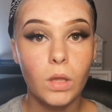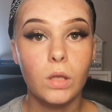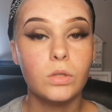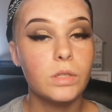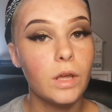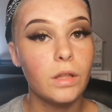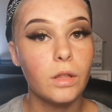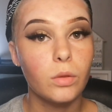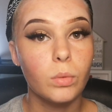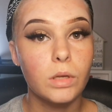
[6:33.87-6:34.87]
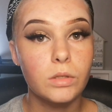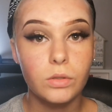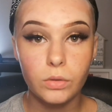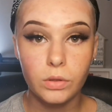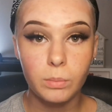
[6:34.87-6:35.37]
So now that the wings are
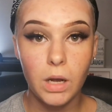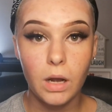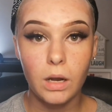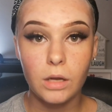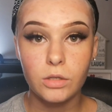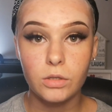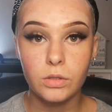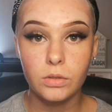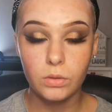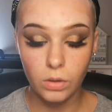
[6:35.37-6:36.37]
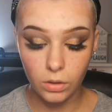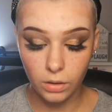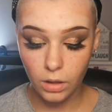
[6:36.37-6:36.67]
done and my eyelashes are stuck on,